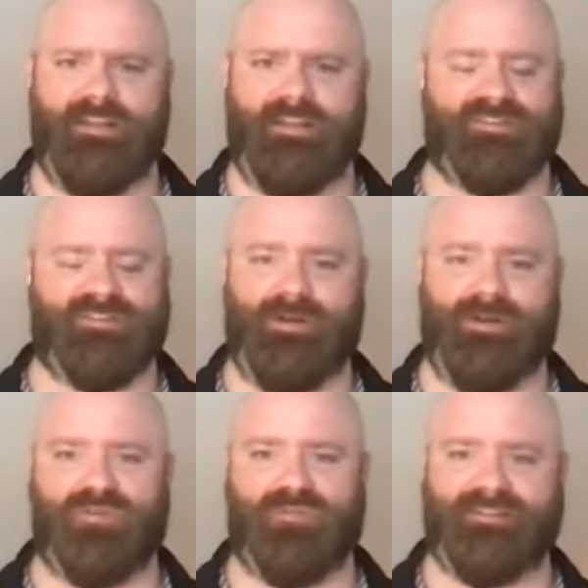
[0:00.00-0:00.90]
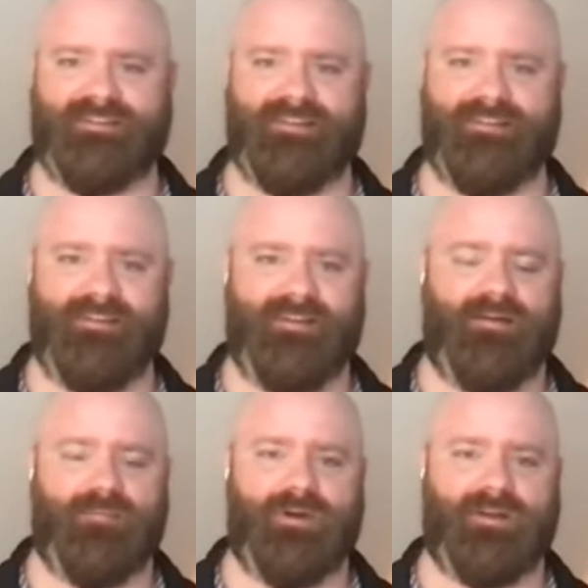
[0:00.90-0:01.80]
yeah, just about 4 months in,
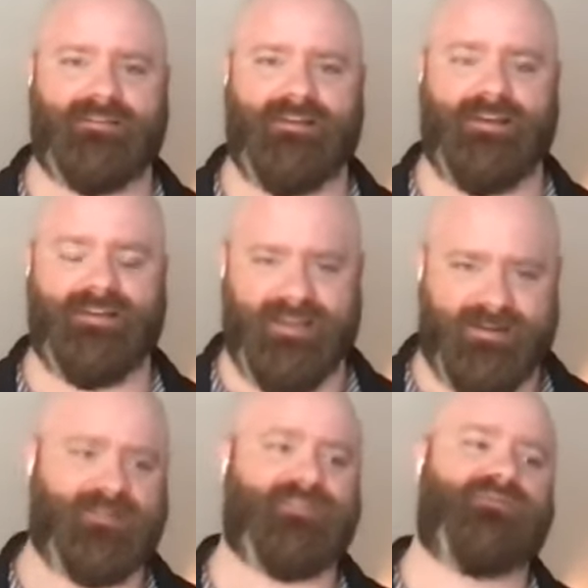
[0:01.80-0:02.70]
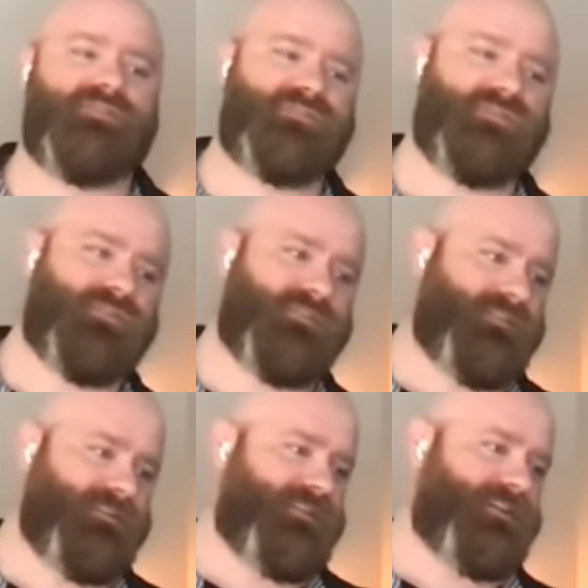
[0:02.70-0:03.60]
but excited about the future,
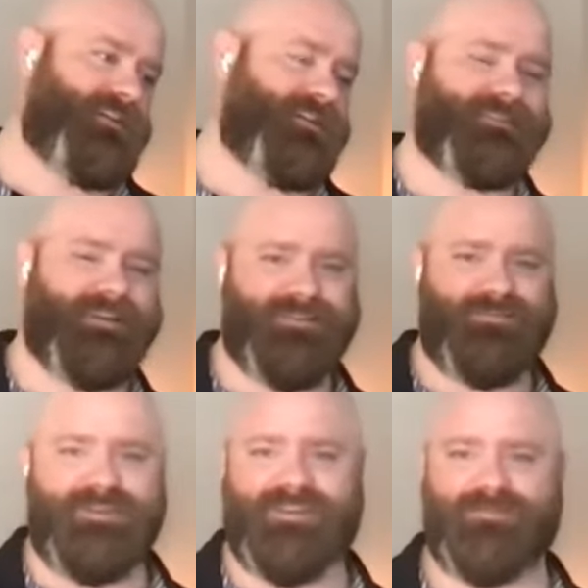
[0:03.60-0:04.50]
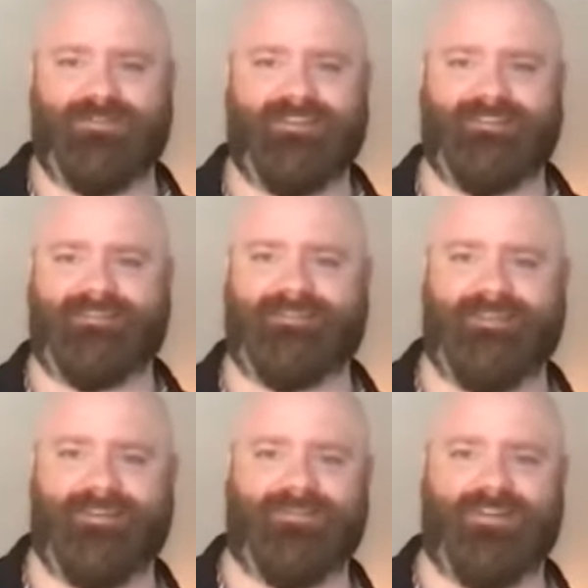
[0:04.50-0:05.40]
excited to be here with these
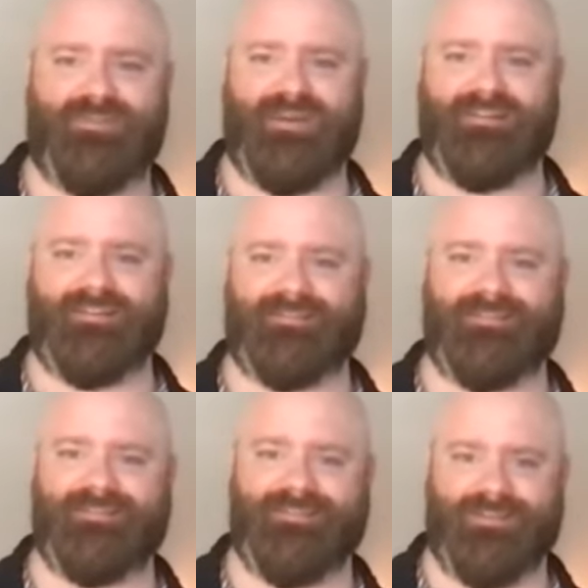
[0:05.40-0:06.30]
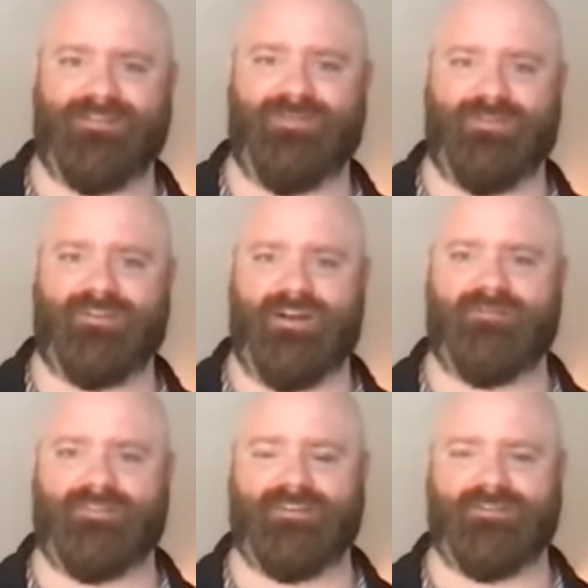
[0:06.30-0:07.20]
great panelists, and looking forward to the
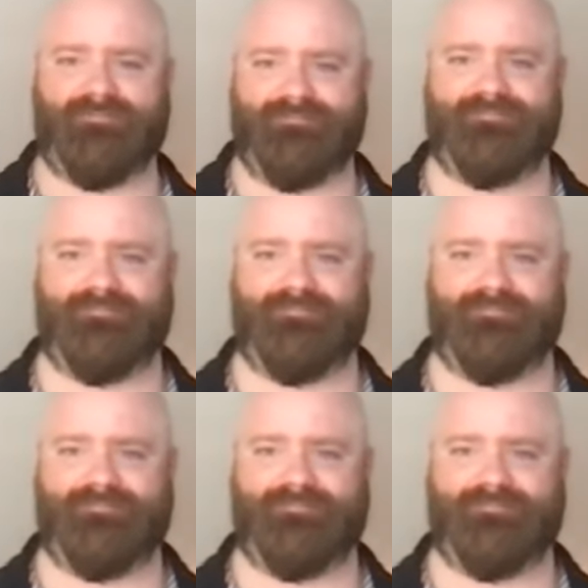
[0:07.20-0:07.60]
conversation.